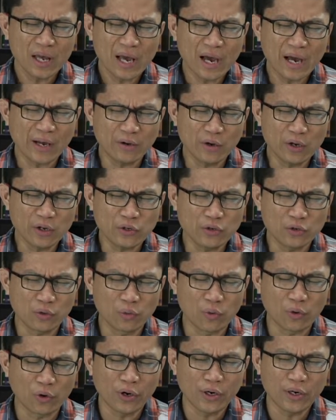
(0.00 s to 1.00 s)
Anoint
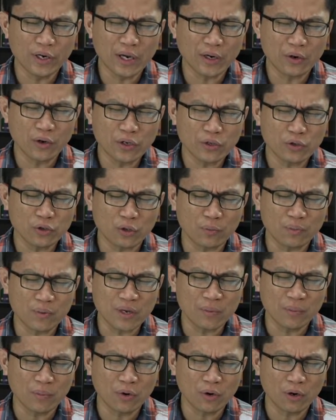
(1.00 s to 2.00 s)
your word, anoint your
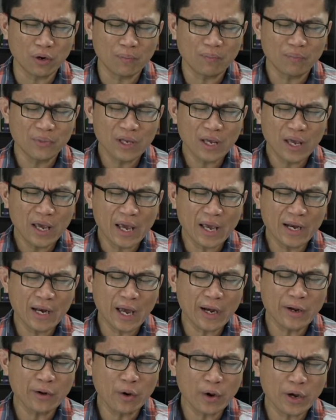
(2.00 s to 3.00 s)
people, and
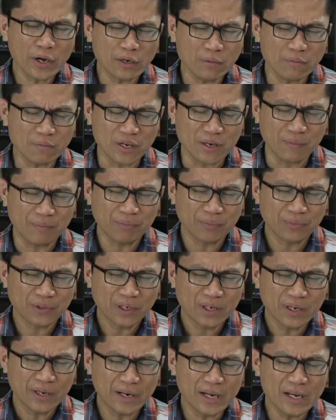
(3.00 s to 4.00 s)
anoint me.
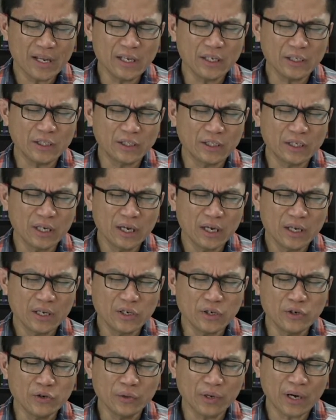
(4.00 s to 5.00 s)
Release
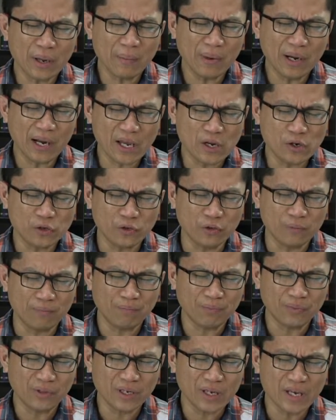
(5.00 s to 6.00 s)
new revelation,
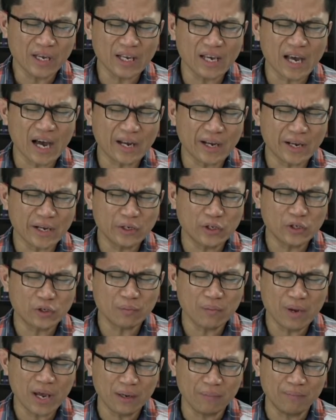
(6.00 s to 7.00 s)

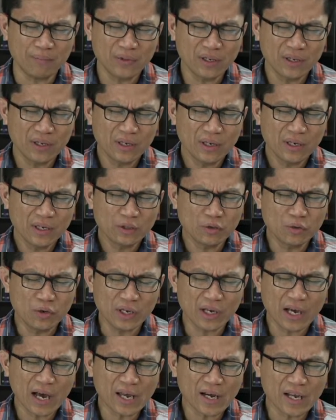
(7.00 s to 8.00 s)
encouragement to
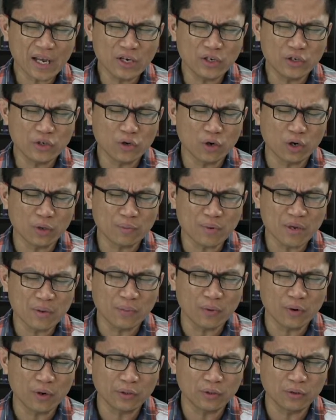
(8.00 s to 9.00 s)
encourage your
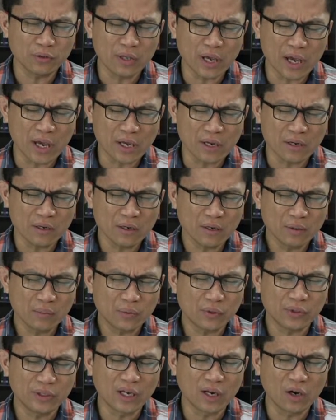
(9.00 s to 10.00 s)
people today
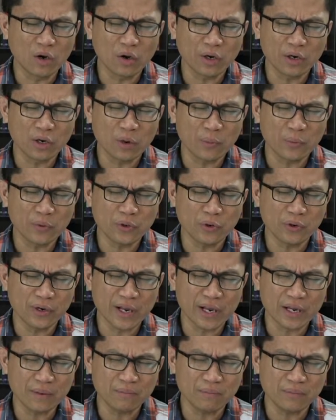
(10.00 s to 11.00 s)
for the glory of your
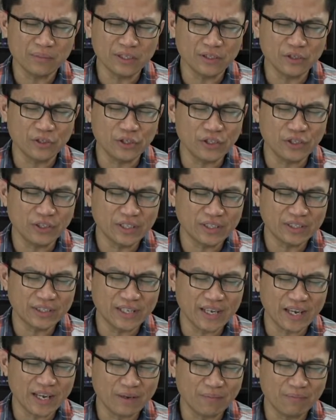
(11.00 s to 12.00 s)
name. In Jesus'
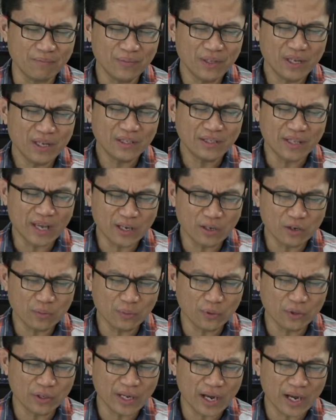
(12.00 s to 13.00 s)
name, thank you
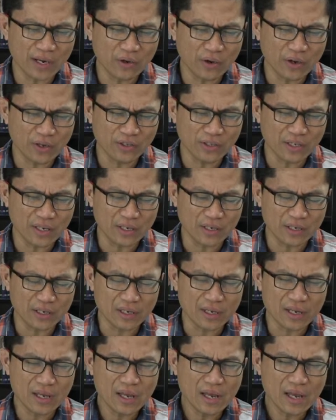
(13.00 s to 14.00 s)
for the anointing.
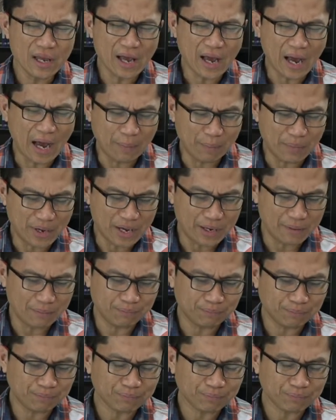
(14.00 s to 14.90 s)
Amen.